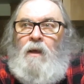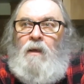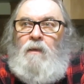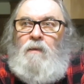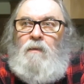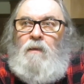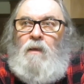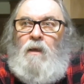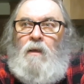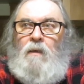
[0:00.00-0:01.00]
Uh,
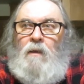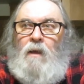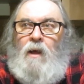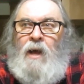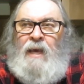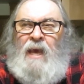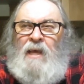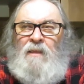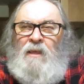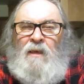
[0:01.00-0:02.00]
I
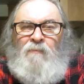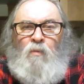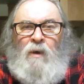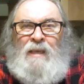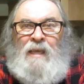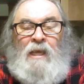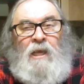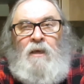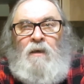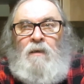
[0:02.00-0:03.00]
can't think of one
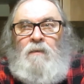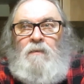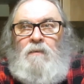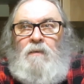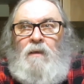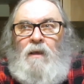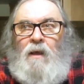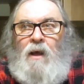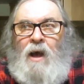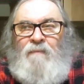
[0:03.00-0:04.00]
year
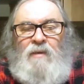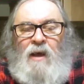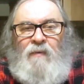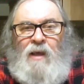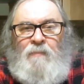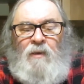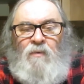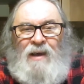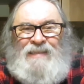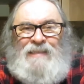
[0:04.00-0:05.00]
I've not come
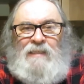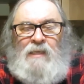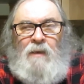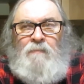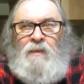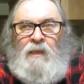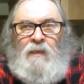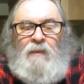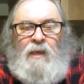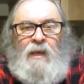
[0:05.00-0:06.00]
across
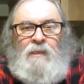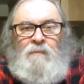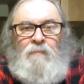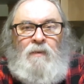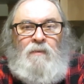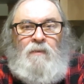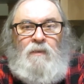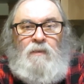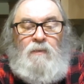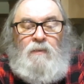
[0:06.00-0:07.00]
something that has been
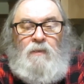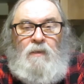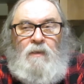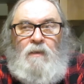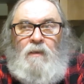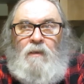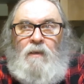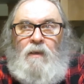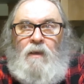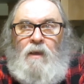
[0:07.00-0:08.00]

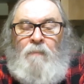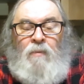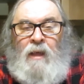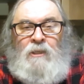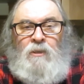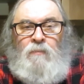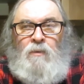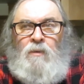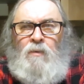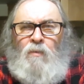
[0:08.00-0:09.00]
a pleasurable
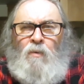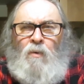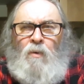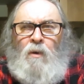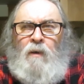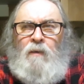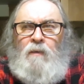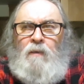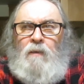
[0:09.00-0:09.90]
or